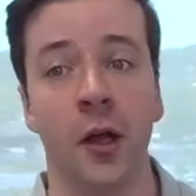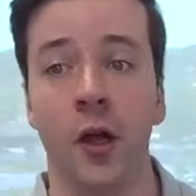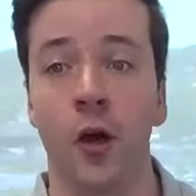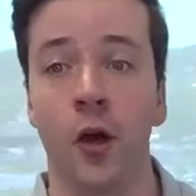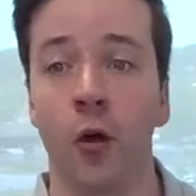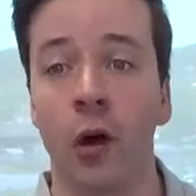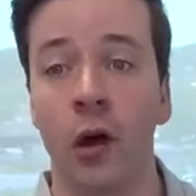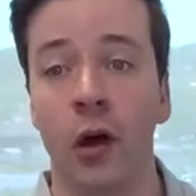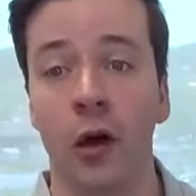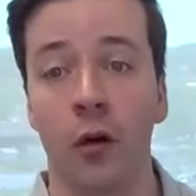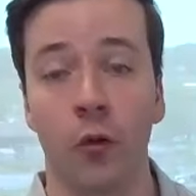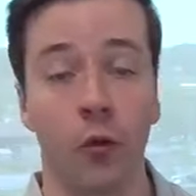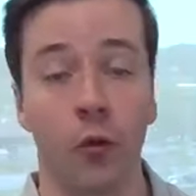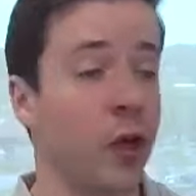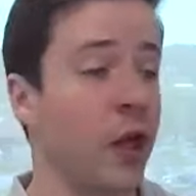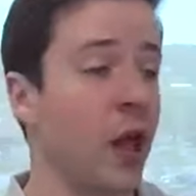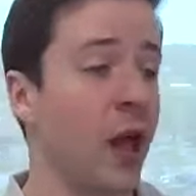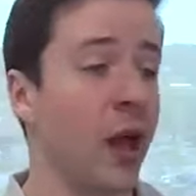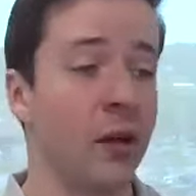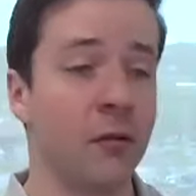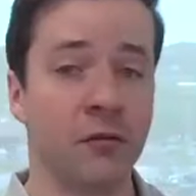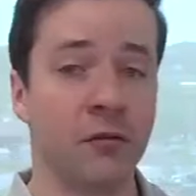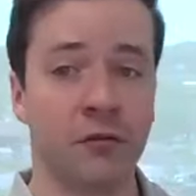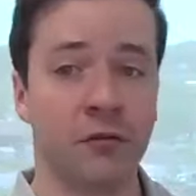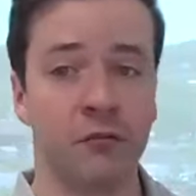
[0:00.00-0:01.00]
well, we
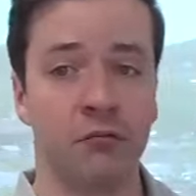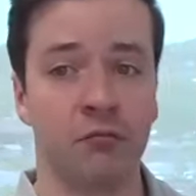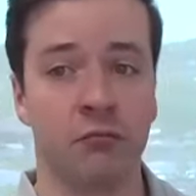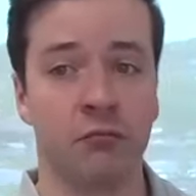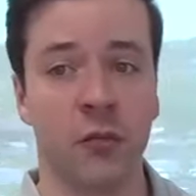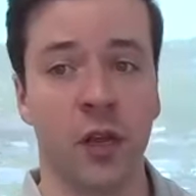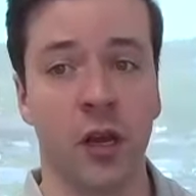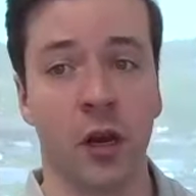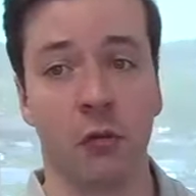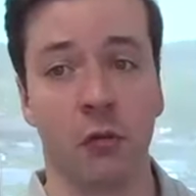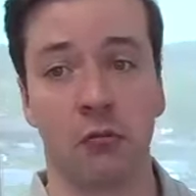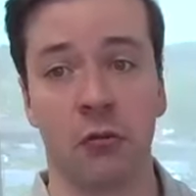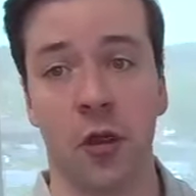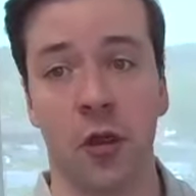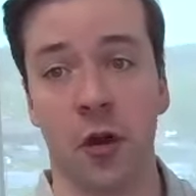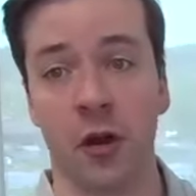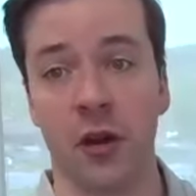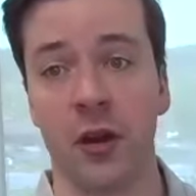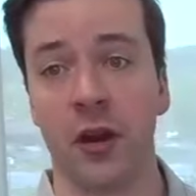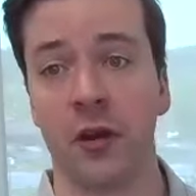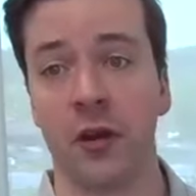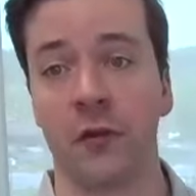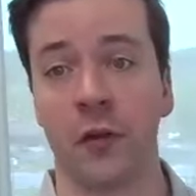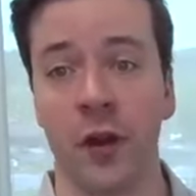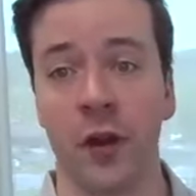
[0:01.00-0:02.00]
have, you know, 30
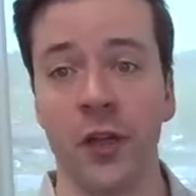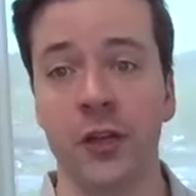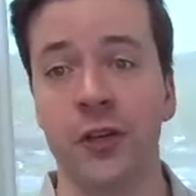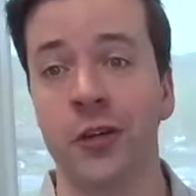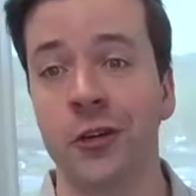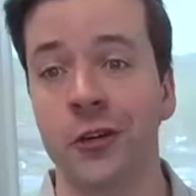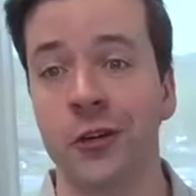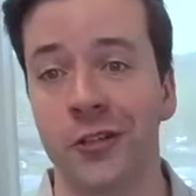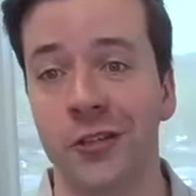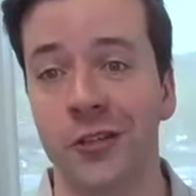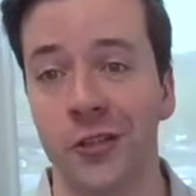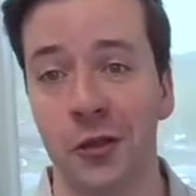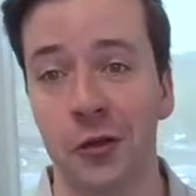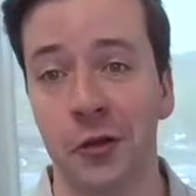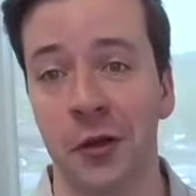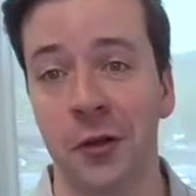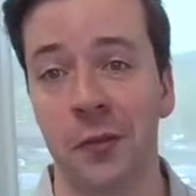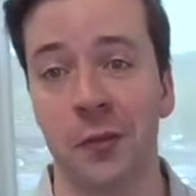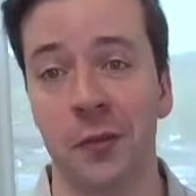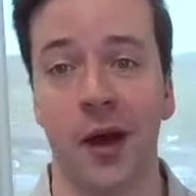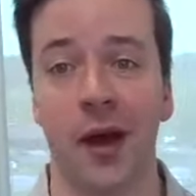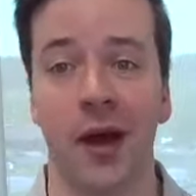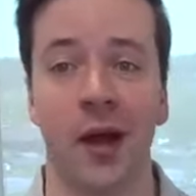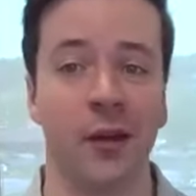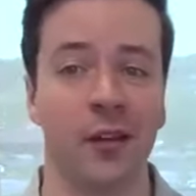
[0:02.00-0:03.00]
different insurances you can buy.